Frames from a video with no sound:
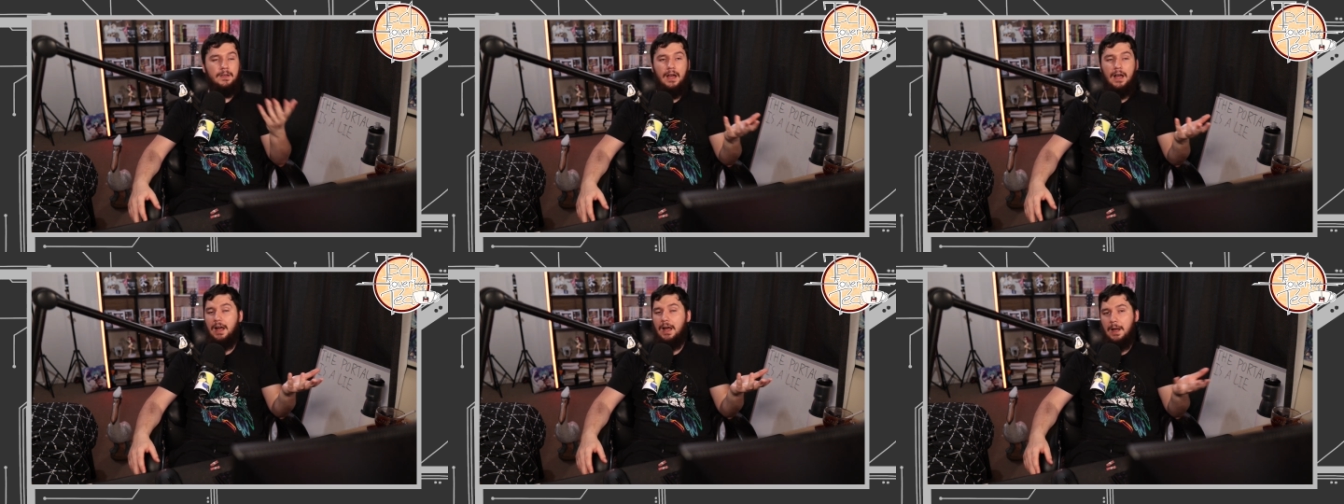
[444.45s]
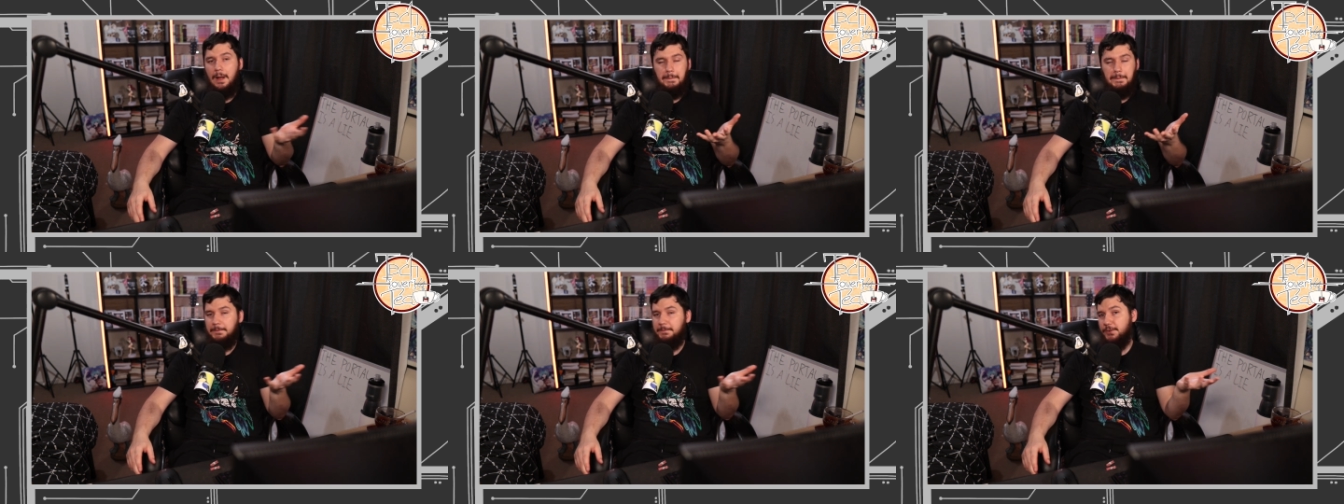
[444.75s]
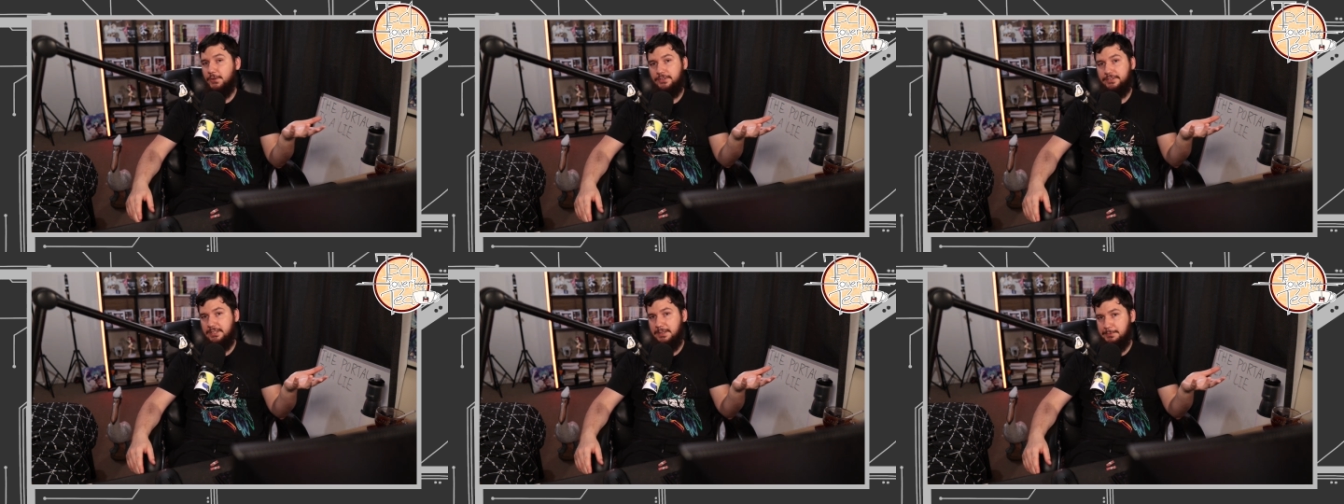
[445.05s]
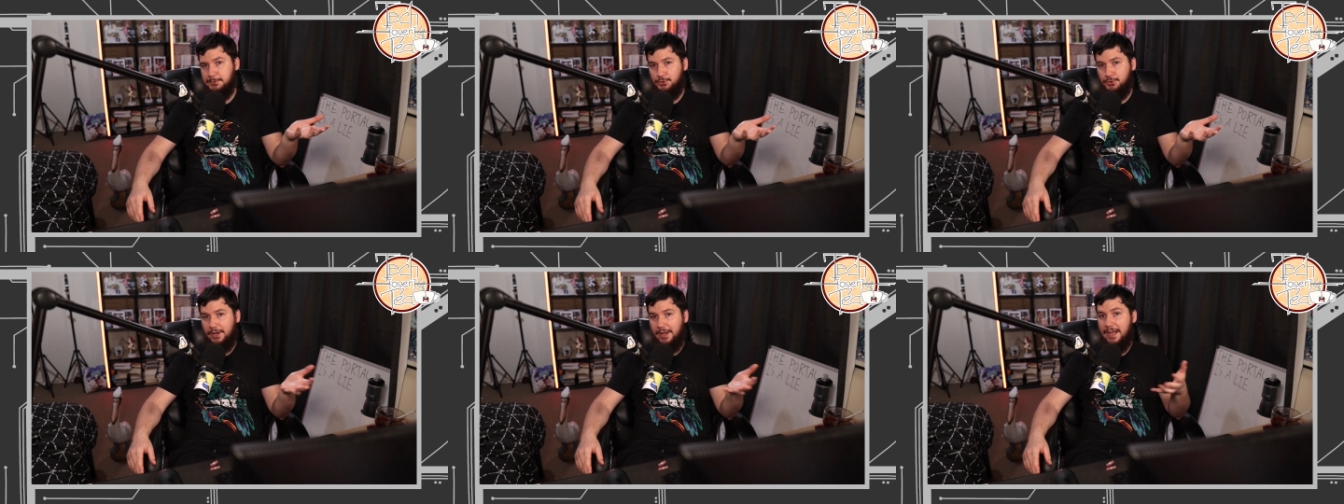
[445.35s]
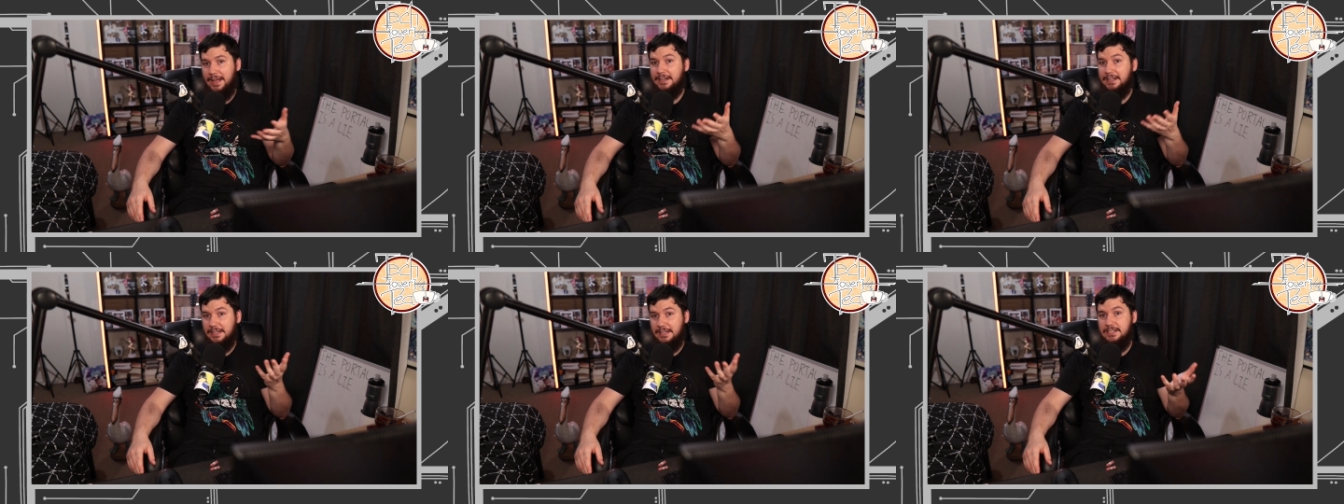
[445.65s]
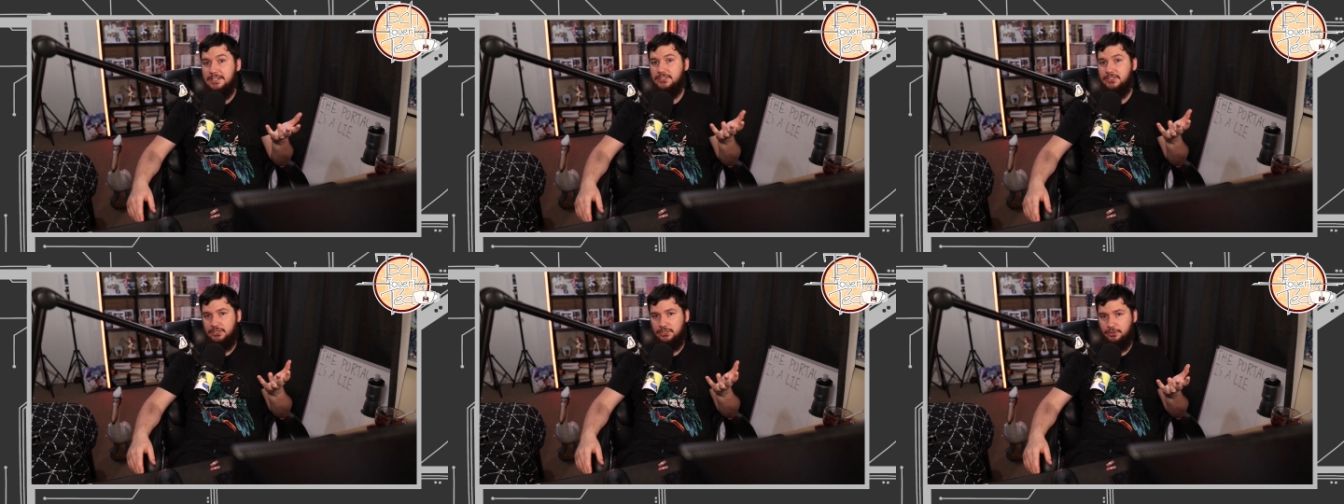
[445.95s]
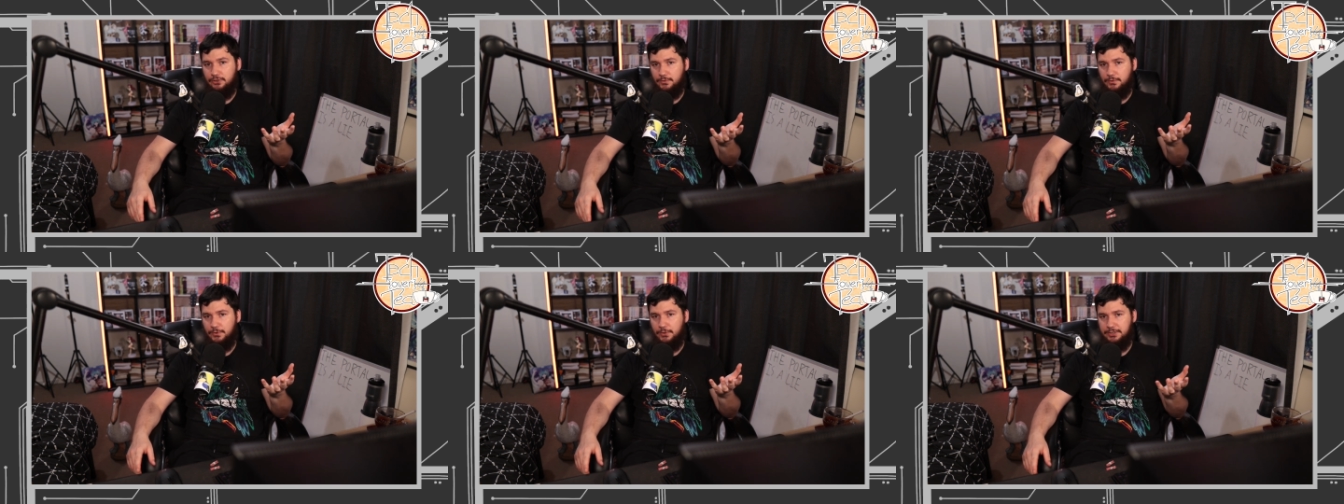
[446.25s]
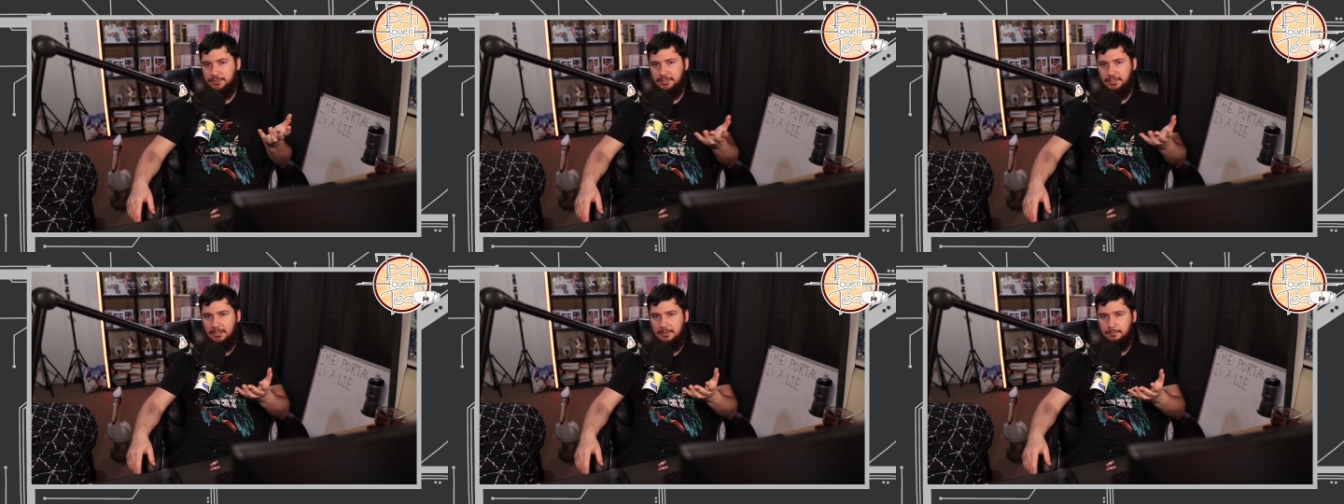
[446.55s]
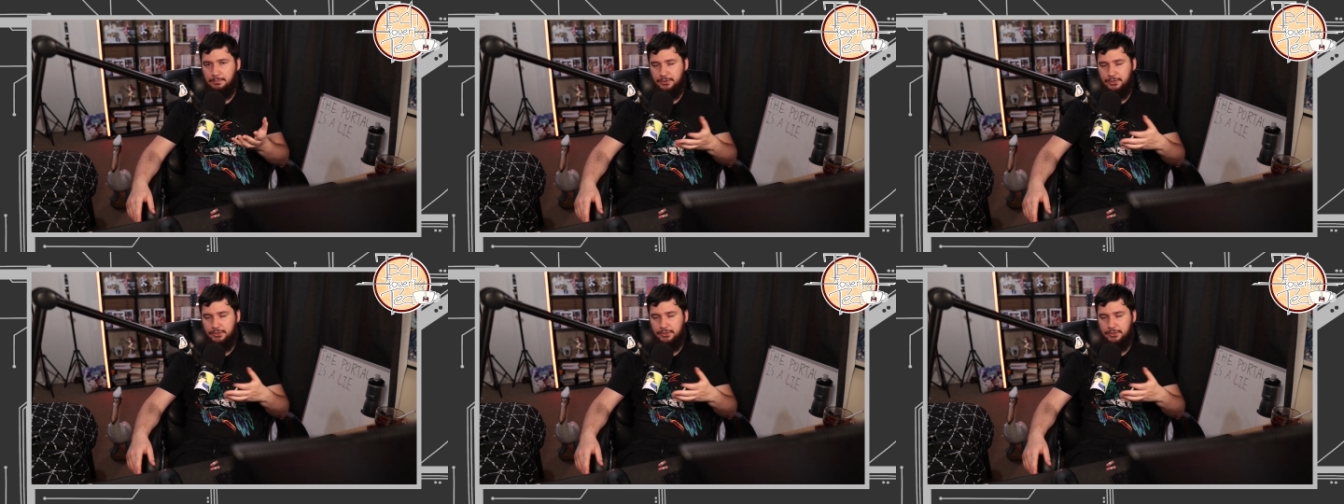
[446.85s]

uh, the first episode I had E G on, for example.